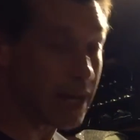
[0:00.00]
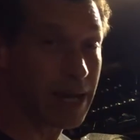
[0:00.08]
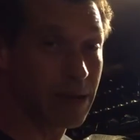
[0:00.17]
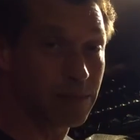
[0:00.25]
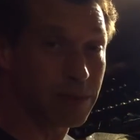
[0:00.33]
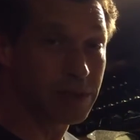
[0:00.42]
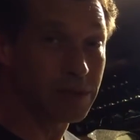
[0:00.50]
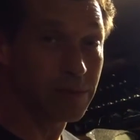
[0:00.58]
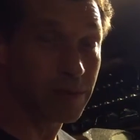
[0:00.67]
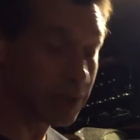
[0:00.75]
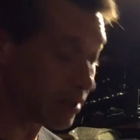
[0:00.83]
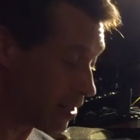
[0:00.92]
amperage,
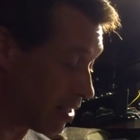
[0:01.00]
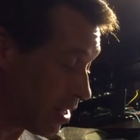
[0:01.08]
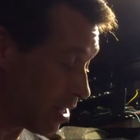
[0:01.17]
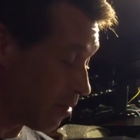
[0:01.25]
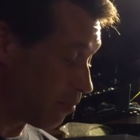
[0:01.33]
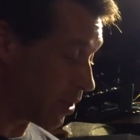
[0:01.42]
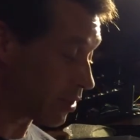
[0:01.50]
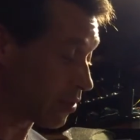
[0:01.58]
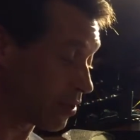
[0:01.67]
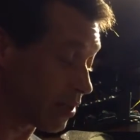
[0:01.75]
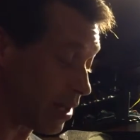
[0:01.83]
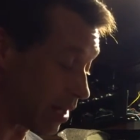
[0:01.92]
but
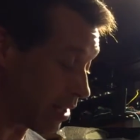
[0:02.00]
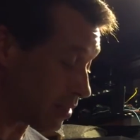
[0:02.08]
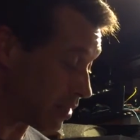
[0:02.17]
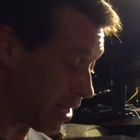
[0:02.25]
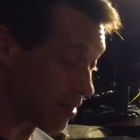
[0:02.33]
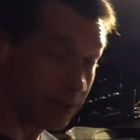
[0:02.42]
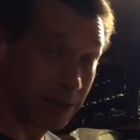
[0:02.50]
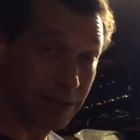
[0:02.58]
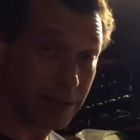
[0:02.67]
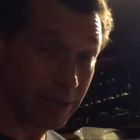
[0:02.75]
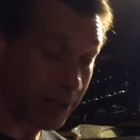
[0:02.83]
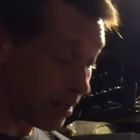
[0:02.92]
like I said, the
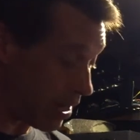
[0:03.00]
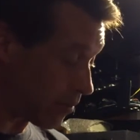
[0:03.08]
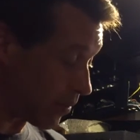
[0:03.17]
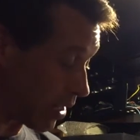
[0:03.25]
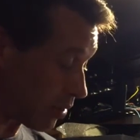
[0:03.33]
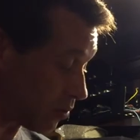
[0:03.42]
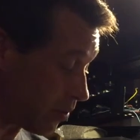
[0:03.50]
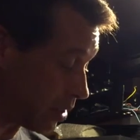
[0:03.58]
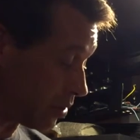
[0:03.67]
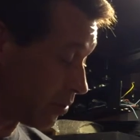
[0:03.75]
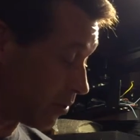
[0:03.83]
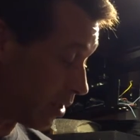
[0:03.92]
good thing, again, we got
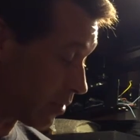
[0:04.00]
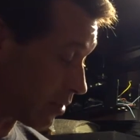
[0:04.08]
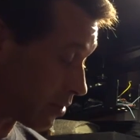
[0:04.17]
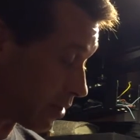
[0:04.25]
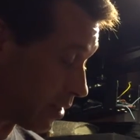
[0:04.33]
2200